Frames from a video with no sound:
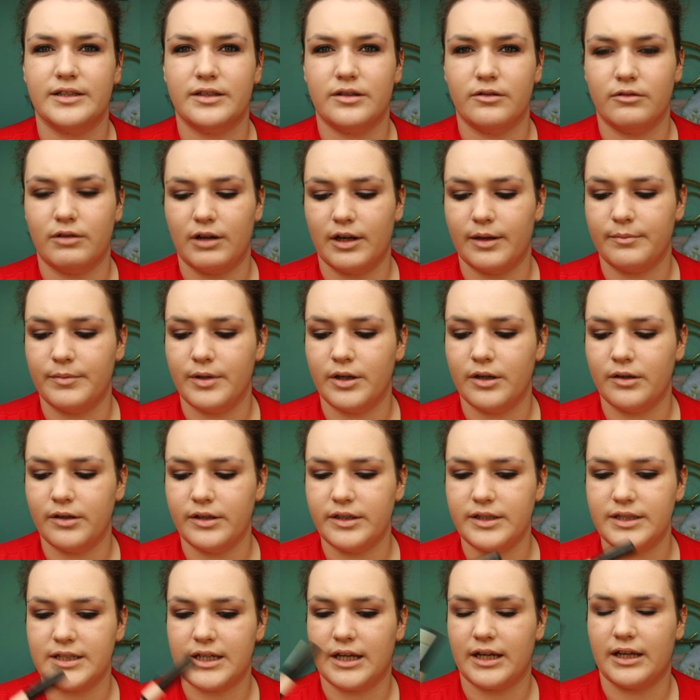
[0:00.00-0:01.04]
so I'm
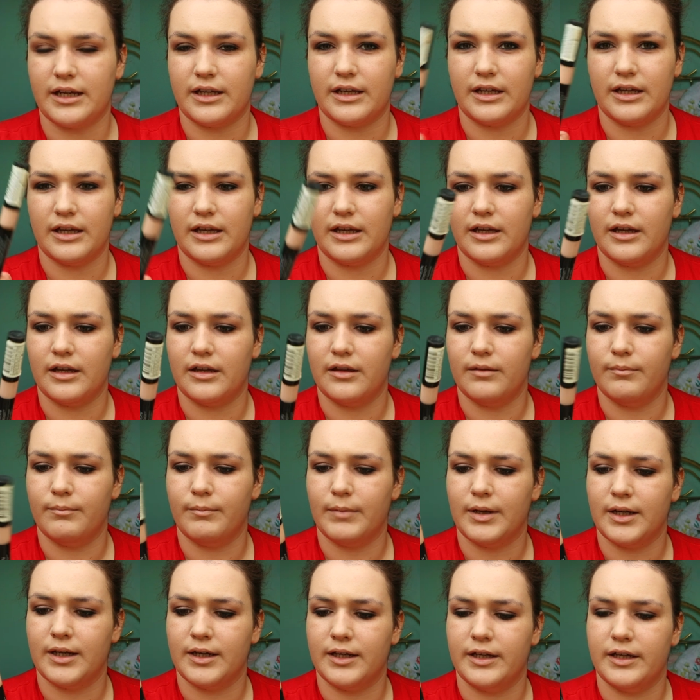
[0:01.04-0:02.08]
now taking
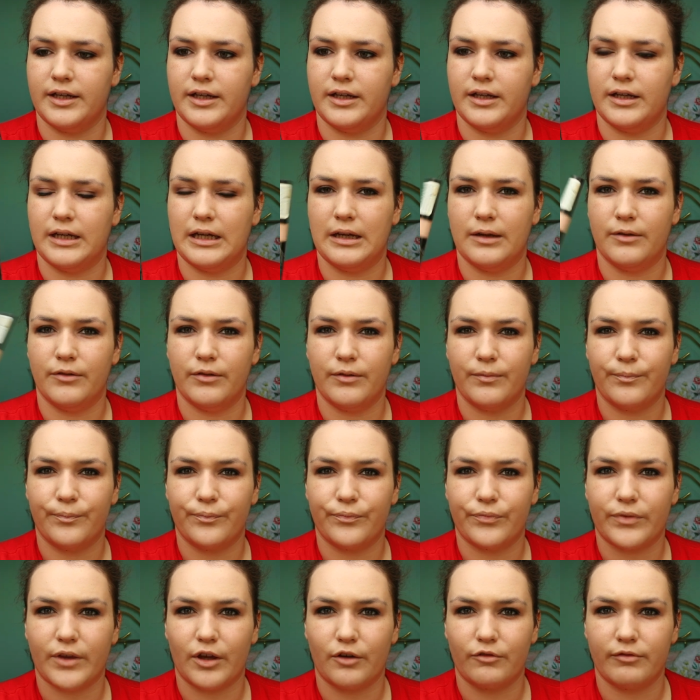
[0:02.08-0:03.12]
my
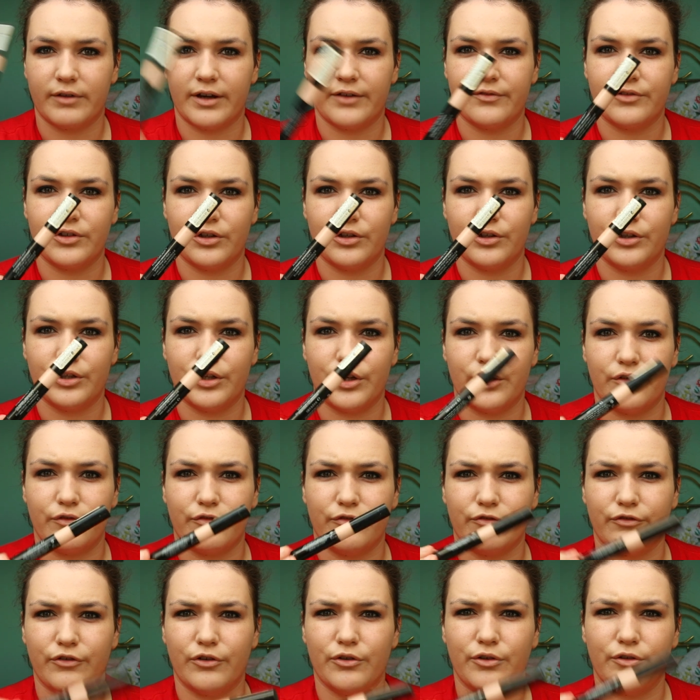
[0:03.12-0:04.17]
Revlon
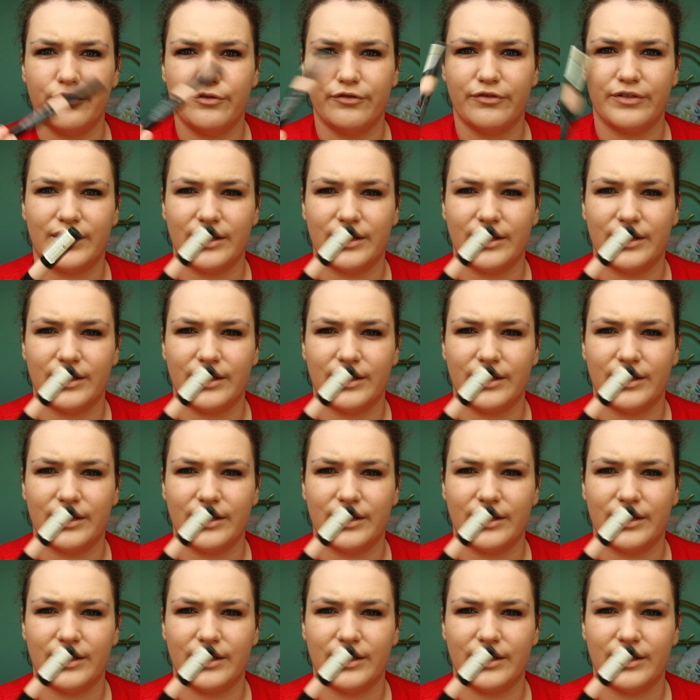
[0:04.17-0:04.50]
Photo